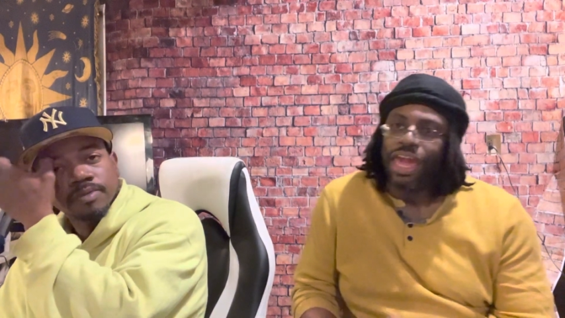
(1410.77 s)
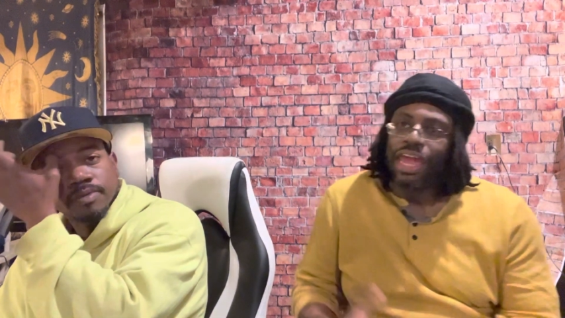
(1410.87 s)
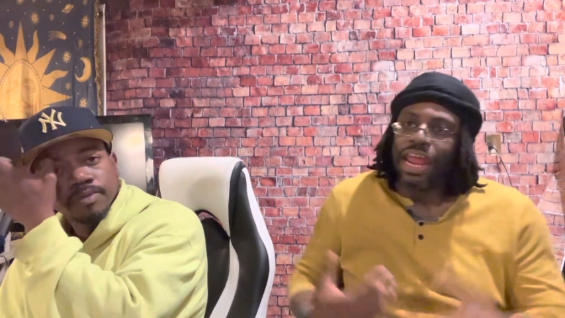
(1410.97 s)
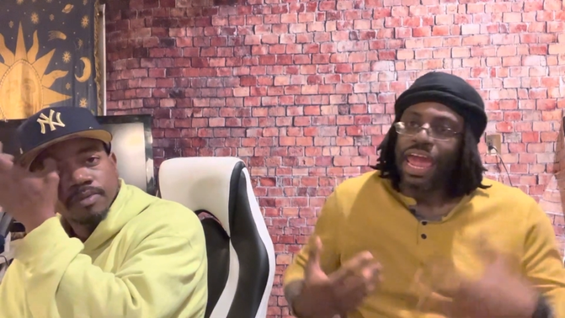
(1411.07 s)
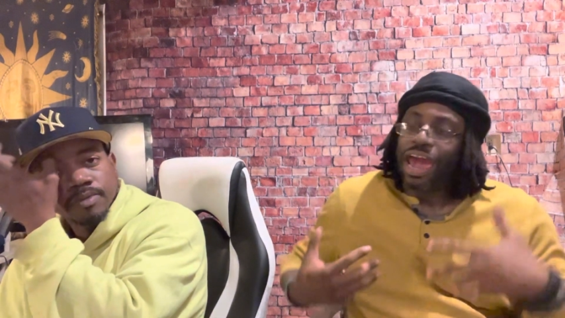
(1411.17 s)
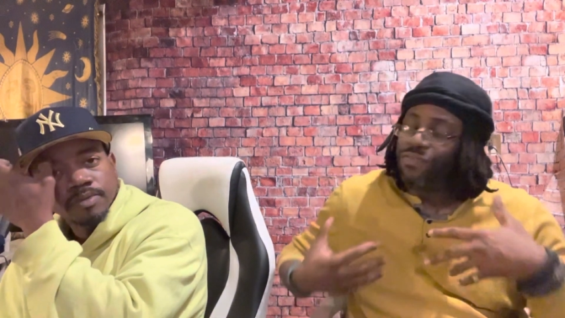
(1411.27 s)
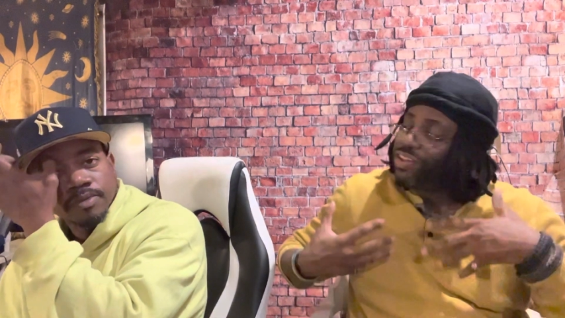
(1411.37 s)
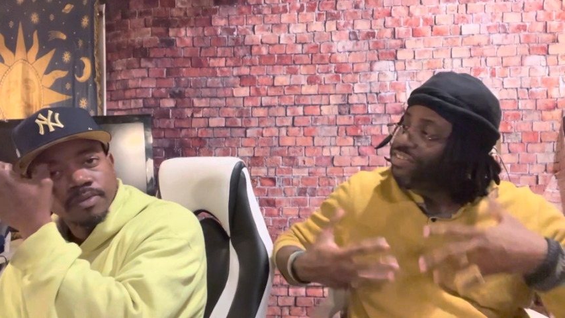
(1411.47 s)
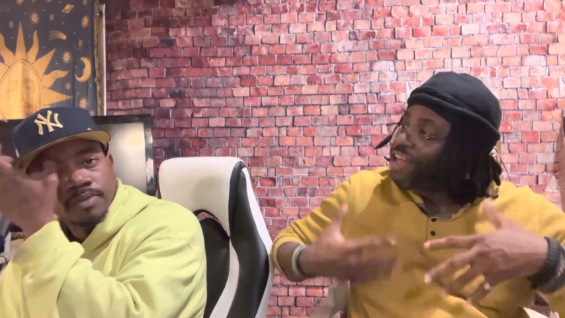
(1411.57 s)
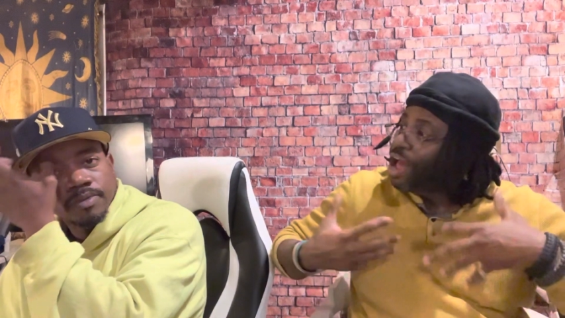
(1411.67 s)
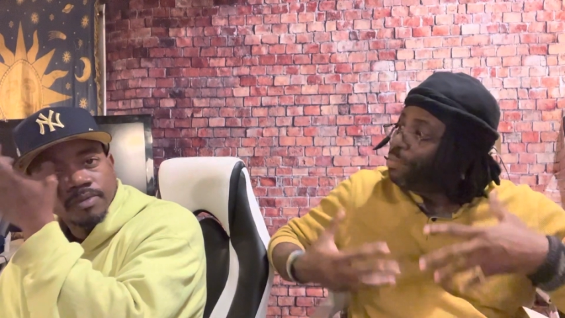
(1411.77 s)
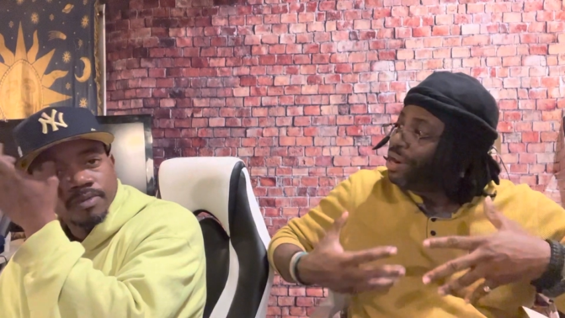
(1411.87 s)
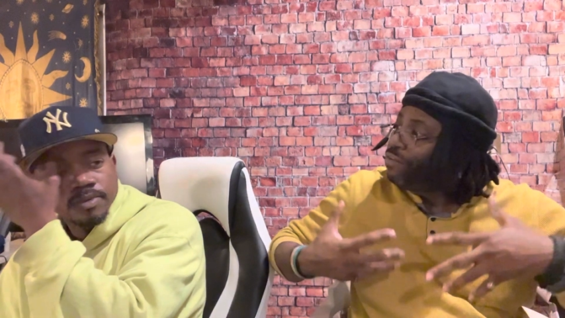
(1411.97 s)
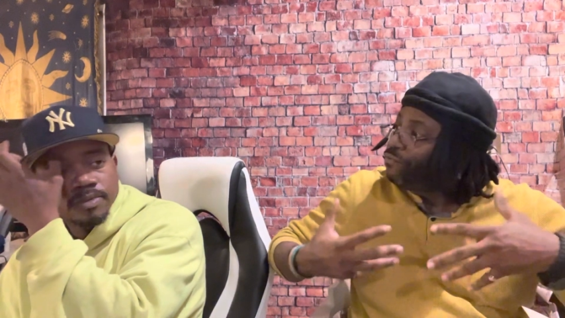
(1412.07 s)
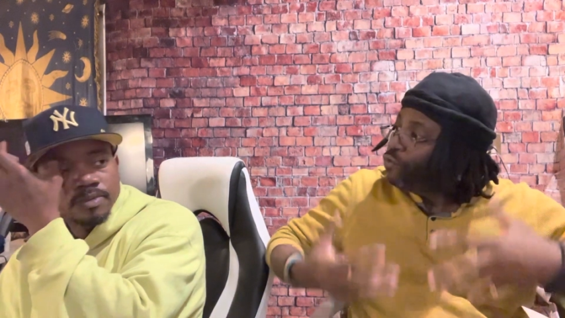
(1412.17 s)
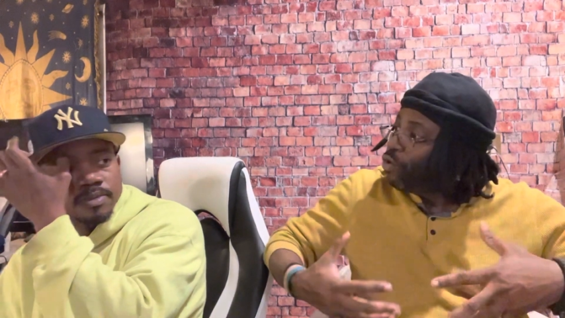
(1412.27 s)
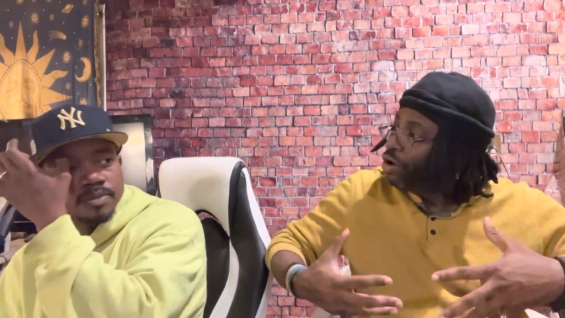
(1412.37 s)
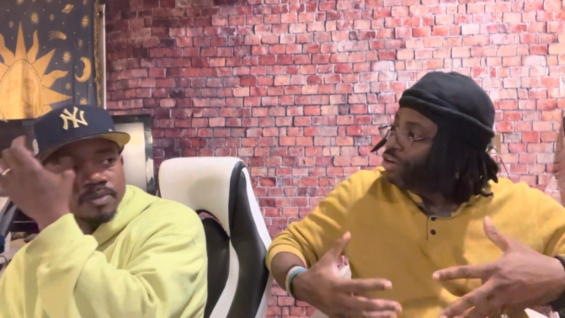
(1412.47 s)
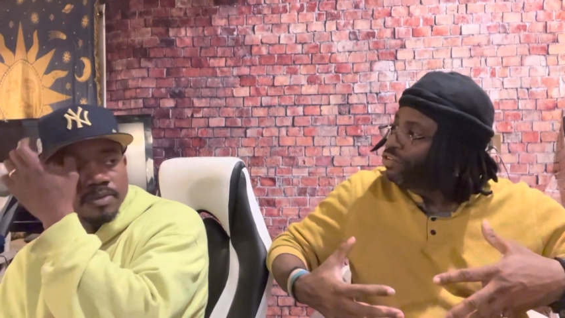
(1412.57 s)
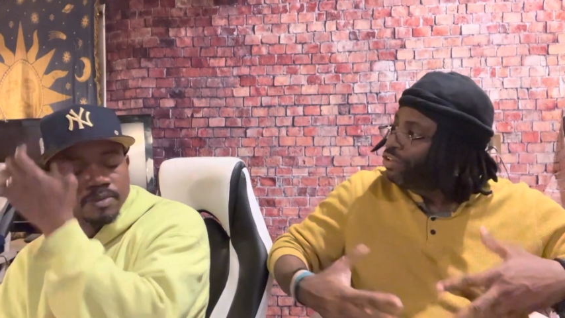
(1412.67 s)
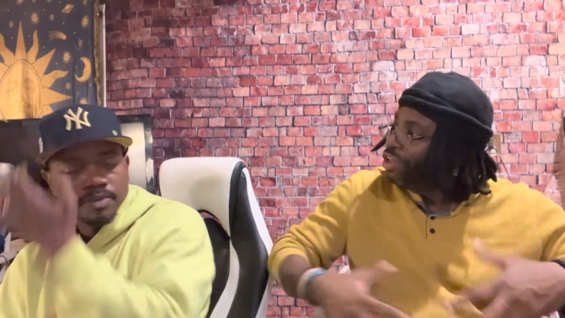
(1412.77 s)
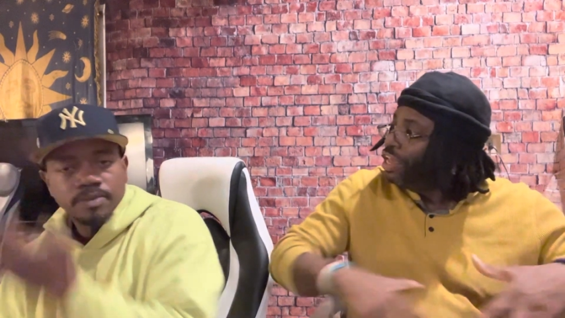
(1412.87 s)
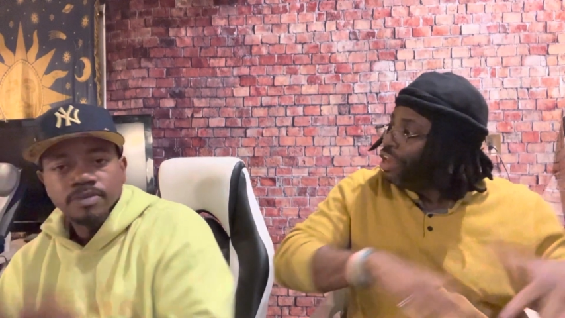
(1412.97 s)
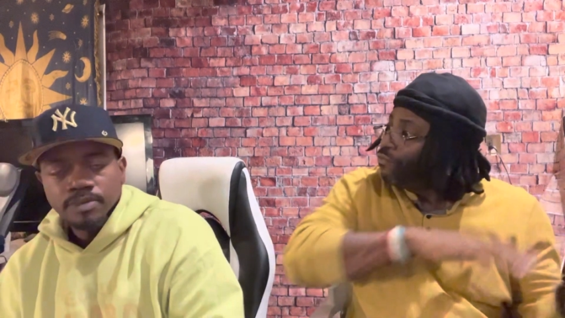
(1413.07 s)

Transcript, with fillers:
Speaker 1: and they have this dominant force in